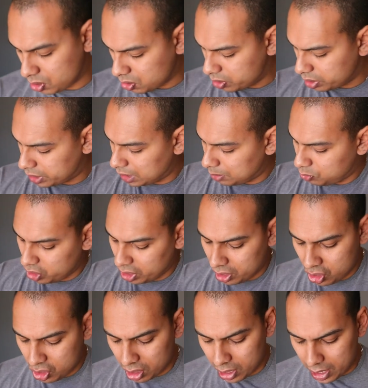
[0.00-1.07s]
are a game
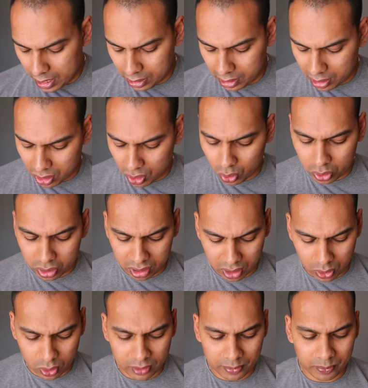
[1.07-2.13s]
changer. And then
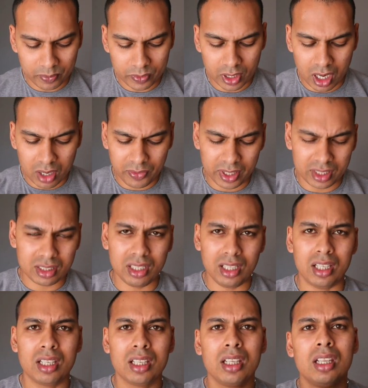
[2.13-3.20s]
also,
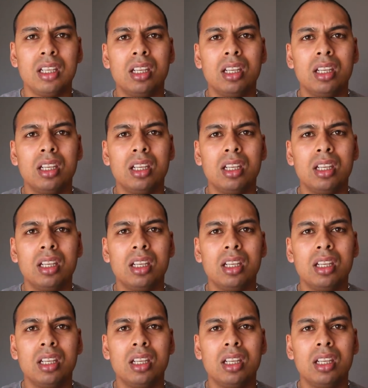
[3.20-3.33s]
obviously,